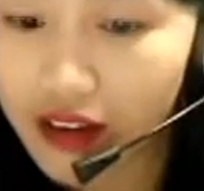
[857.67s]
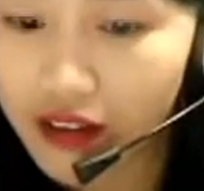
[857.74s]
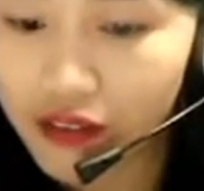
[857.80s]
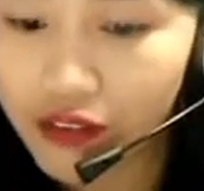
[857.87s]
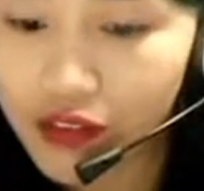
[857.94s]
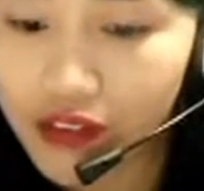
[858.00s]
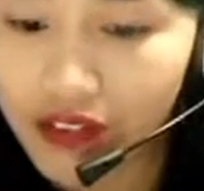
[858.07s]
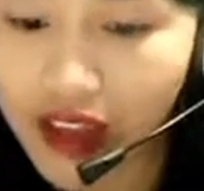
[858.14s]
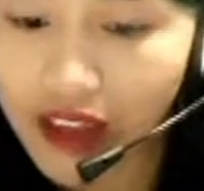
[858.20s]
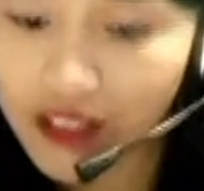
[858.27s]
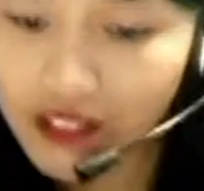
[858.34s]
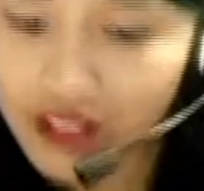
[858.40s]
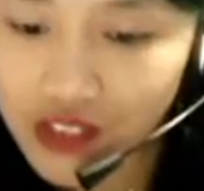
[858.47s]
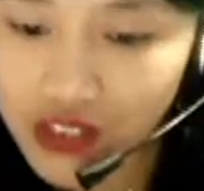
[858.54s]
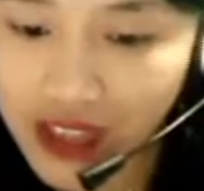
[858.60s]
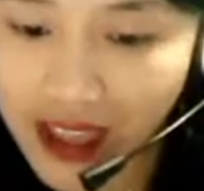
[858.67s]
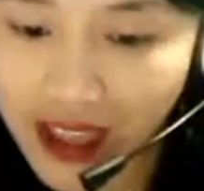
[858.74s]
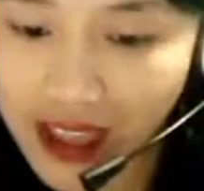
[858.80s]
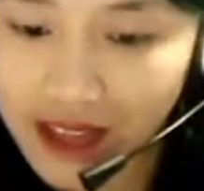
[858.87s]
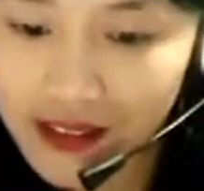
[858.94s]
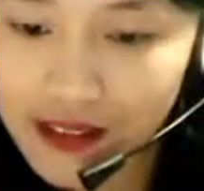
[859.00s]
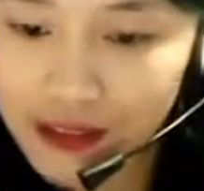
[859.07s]
If we've got a
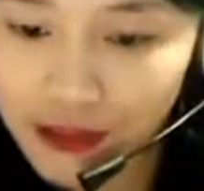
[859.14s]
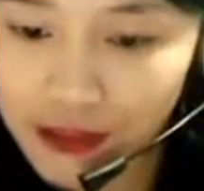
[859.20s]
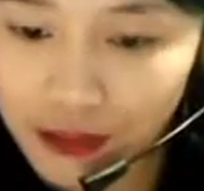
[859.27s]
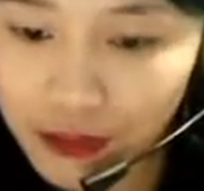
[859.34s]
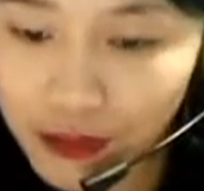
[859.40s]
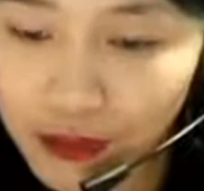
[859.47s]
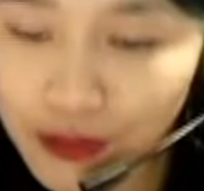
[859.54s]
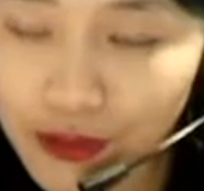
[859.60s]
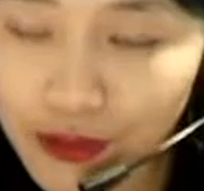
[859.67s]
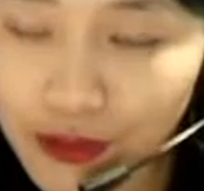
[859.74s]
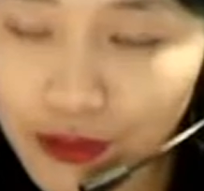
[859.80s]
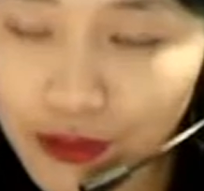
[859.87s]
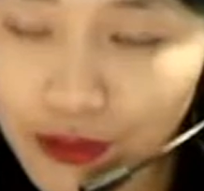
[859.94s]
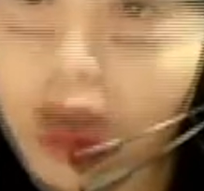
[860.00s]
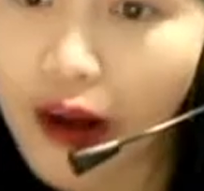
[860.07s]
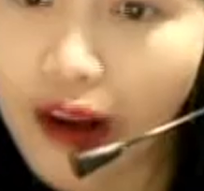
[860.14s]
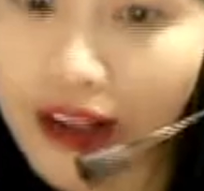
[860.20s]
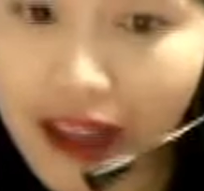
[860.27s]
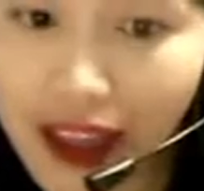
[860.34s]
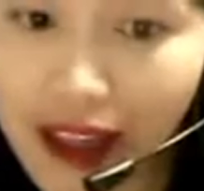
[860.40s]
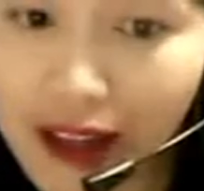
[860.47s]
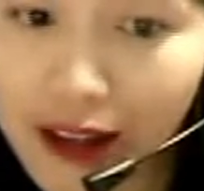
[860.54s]
chance to talk
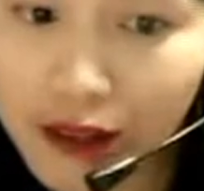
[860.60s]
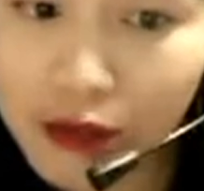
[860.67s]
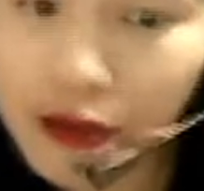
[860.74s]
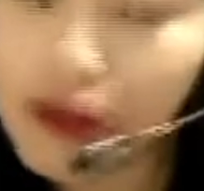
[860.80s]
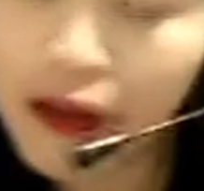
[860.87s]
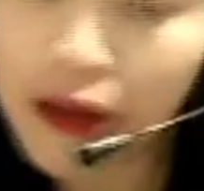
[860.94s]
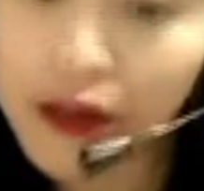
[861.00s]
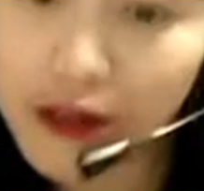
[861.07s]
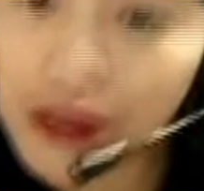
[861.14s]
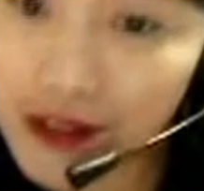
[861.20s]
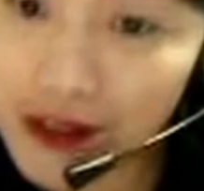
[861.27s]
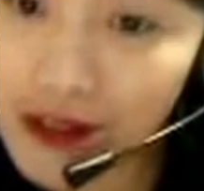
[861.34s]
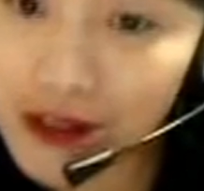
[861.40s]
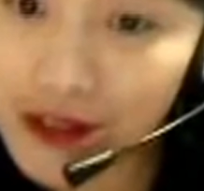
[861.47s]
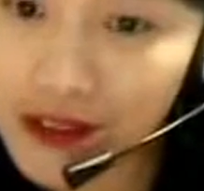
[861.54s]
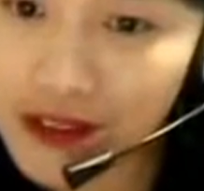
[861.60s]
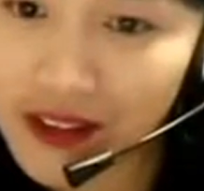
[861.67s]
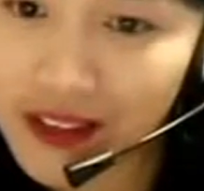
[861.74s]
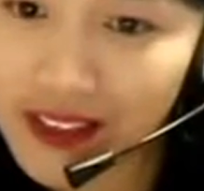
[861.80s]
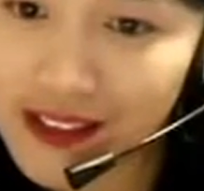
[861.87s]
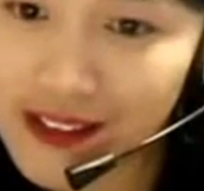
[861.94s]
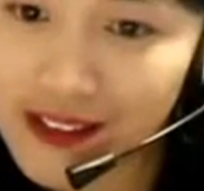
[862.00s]
again, then we will continue to
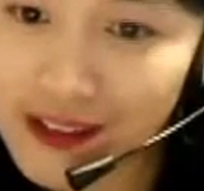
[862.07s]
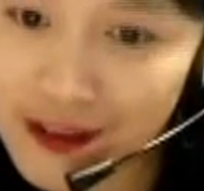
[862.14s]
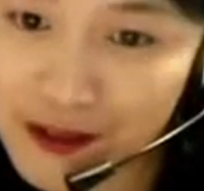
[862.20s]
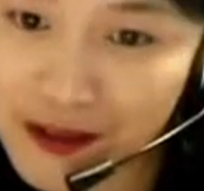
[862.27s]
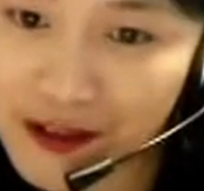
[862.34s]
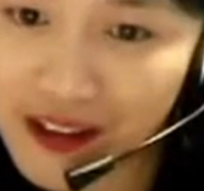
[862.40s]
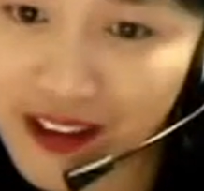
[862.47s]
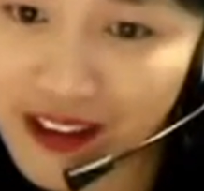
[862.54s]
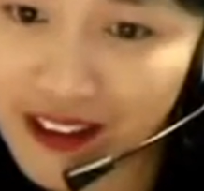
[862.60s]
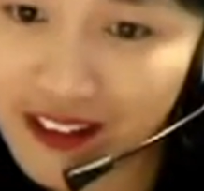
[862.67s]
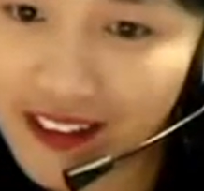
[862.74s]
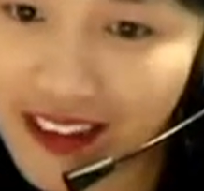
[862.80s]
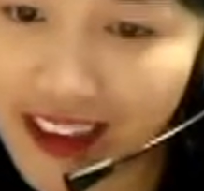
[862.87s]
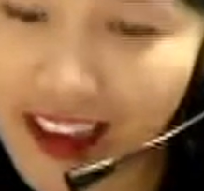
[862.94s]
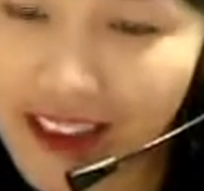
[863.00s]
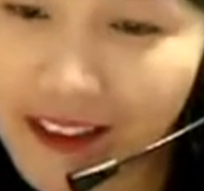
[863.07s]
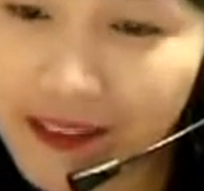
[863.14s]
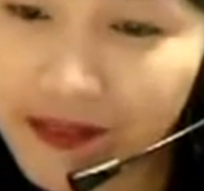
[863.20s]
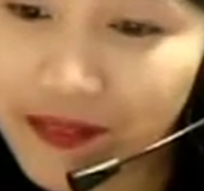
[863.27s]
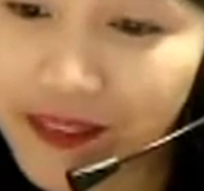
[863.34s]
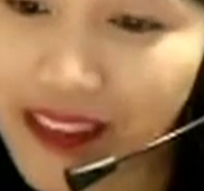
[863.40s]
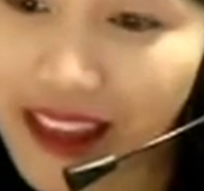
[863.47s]
read this story. Okay.